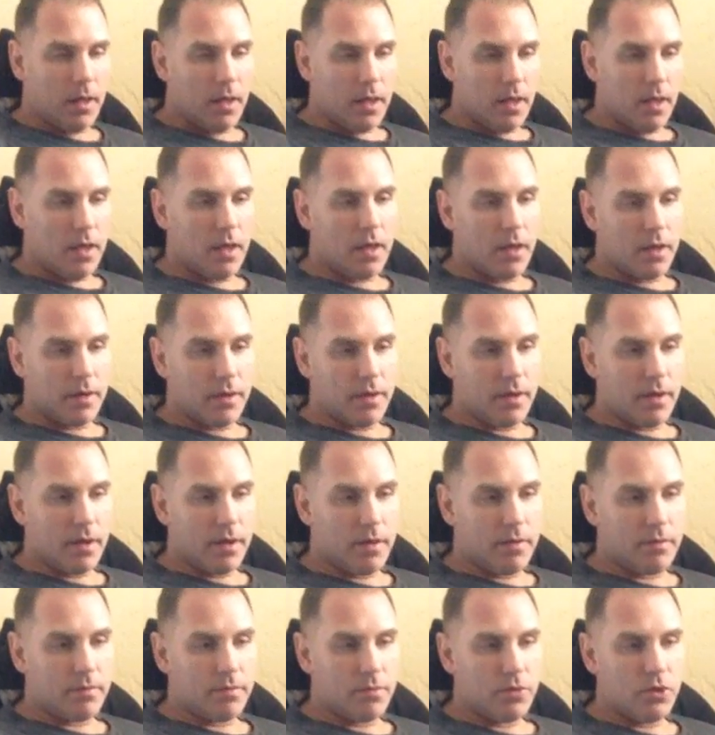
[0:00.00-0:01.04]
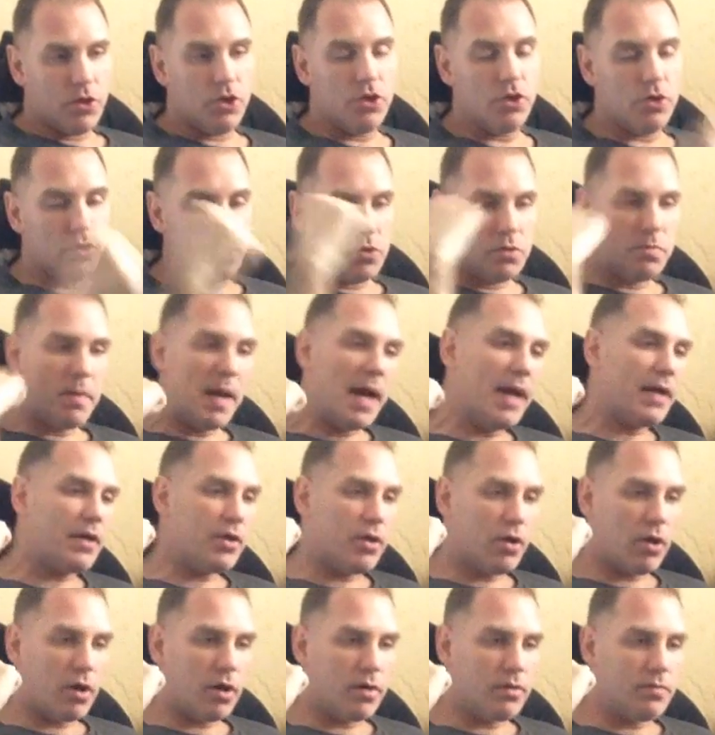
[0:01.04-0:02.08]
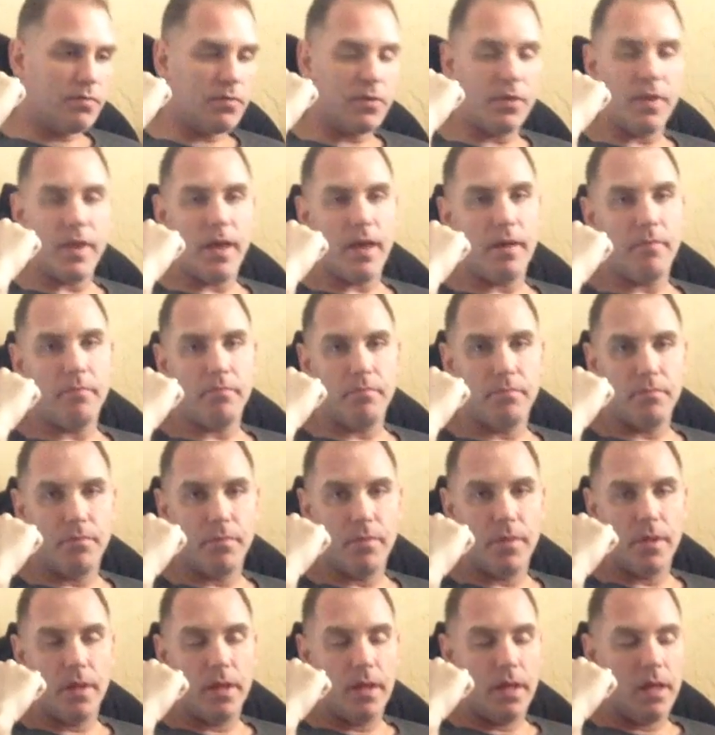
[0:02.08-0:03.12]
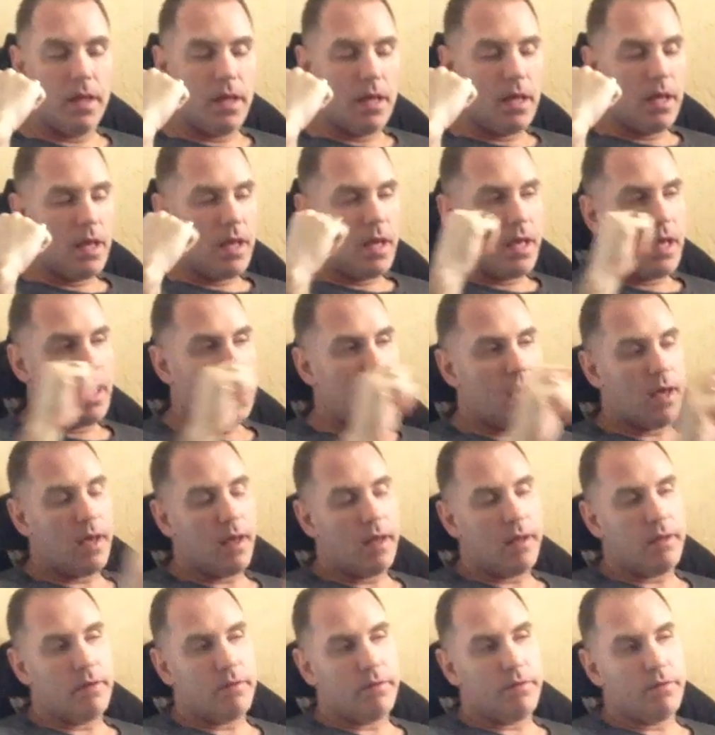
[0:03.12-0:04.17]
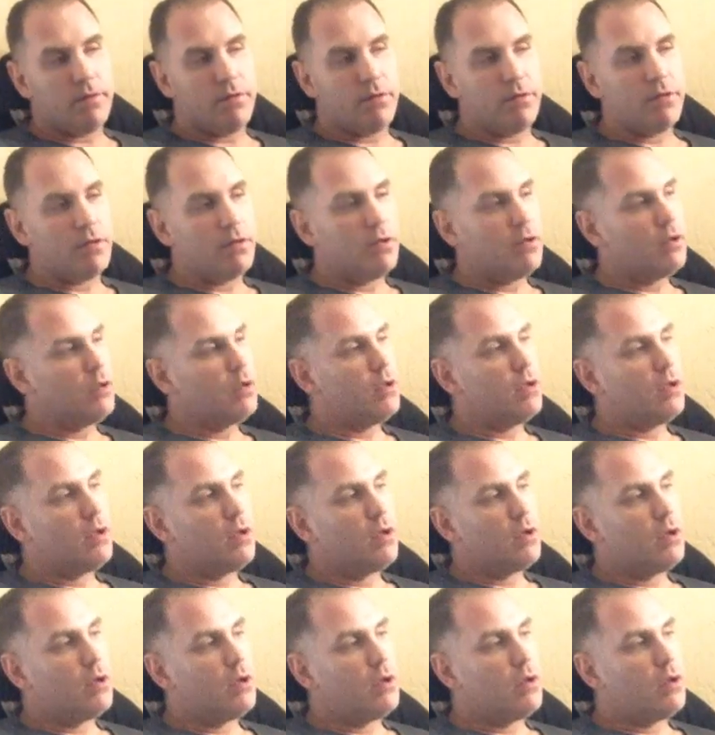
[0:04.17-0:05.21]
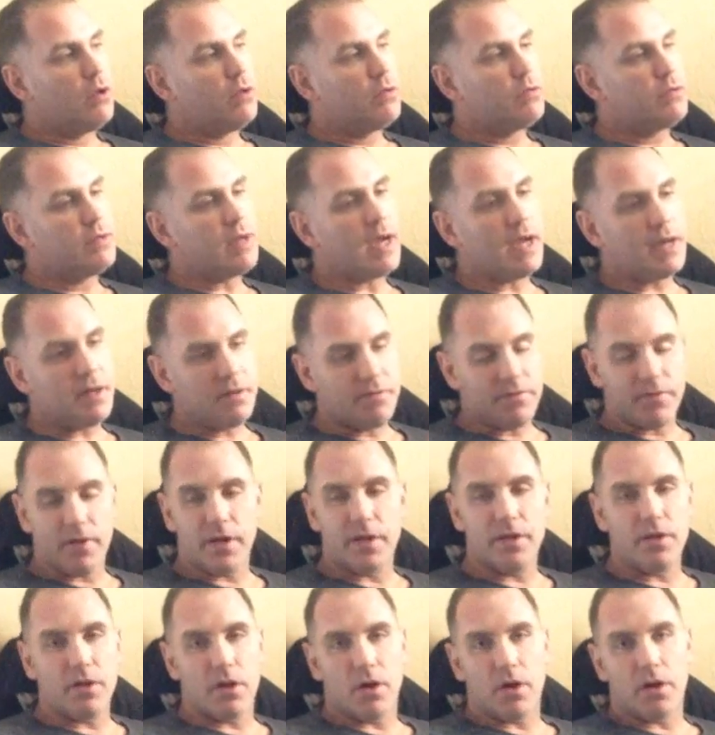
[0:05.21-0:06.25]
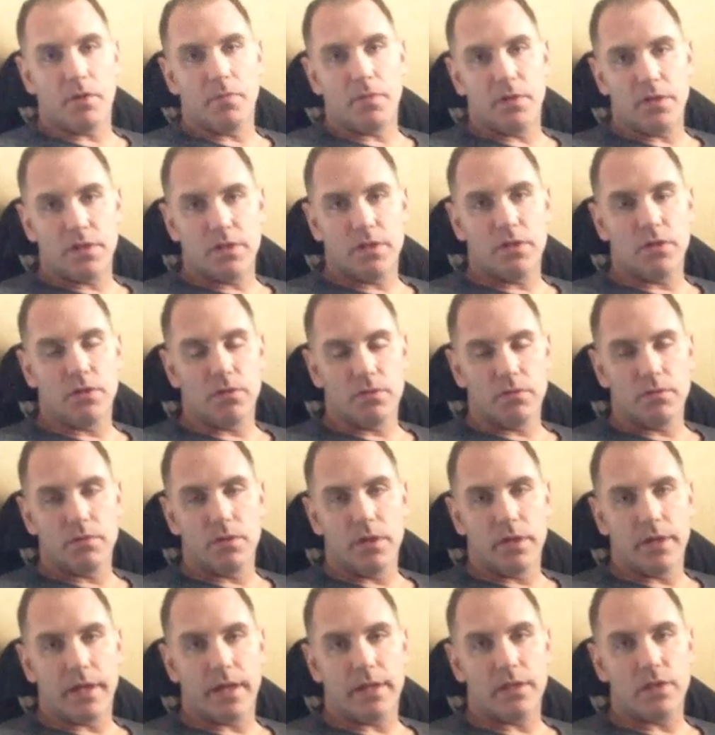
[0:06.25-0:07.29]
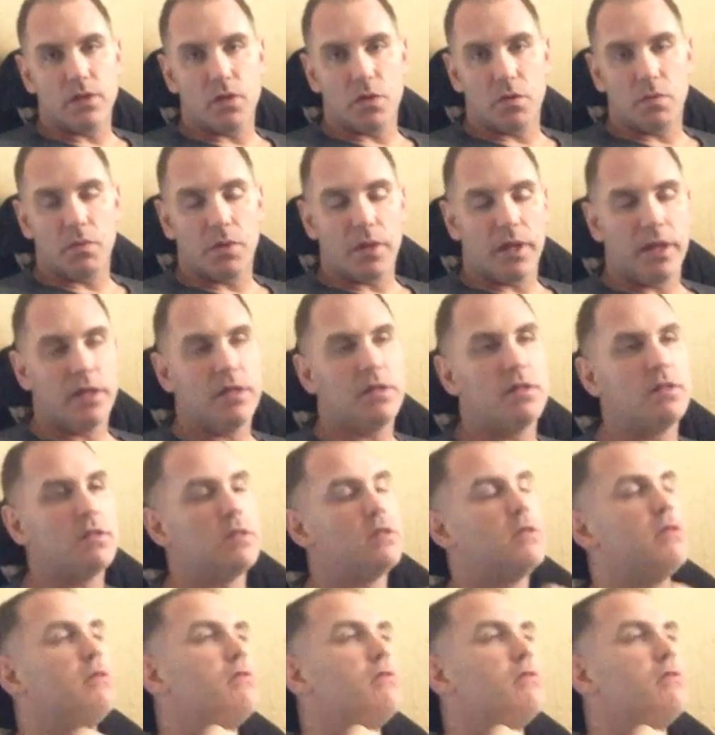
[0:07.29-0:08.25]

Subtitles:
and a huge backyard for them, and tiny front yard, but still a nice little place.